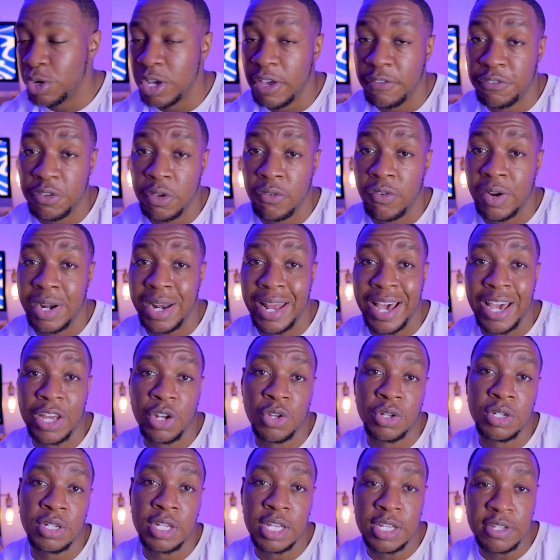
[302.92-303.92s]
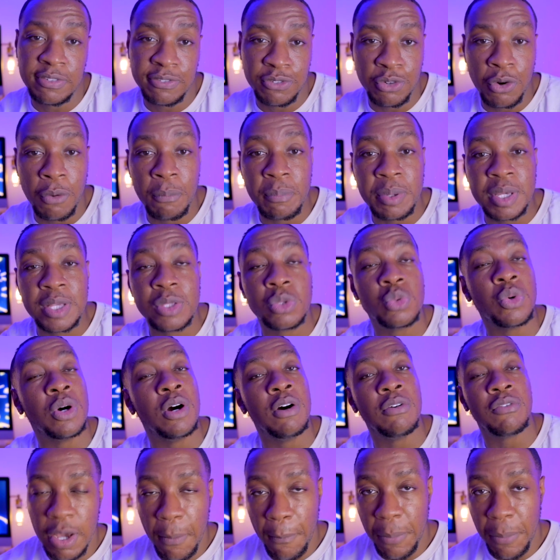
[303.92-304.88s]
if you're relying on this for B12.